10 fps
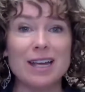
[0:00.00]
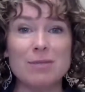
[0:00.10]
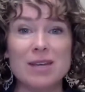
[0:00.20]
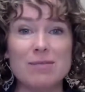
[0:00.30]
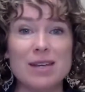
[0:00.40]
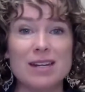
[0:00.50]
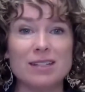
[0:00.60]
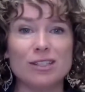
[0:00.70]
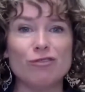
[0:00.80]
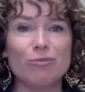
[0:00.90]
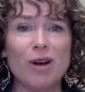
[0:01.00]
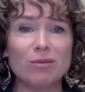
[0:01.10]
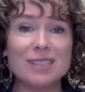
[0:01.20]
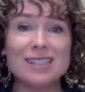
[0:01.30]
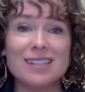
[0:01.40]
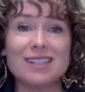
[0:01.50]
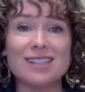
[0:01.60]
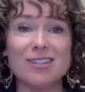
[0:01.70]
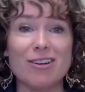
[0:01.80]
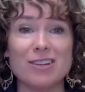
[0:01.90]
IEP meetings, you've probably seen
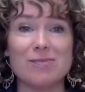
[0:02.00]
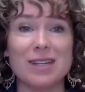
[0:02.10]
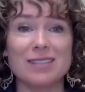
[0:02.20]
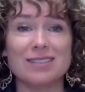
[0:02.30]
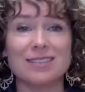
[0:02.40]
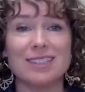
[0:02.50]
this document.